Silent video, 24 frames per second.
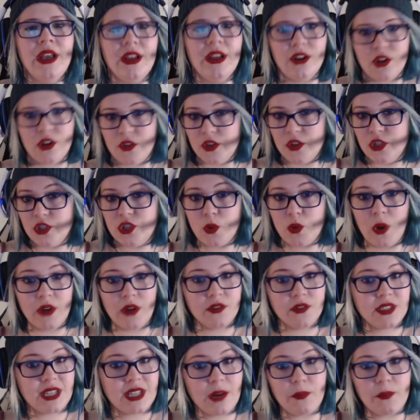or the
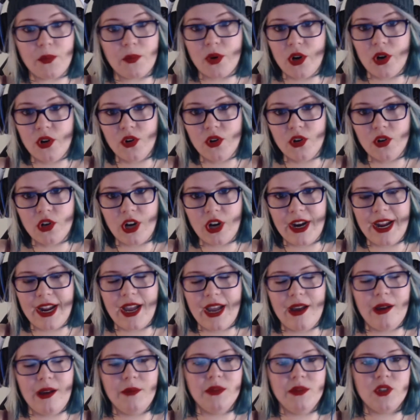12-step
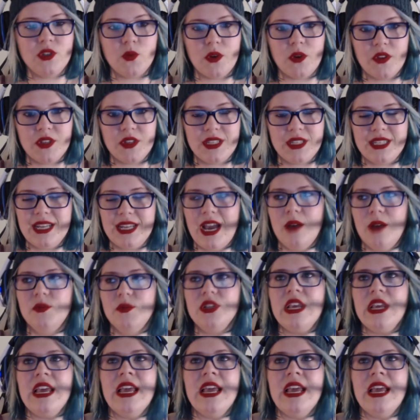program. It's one of the steps.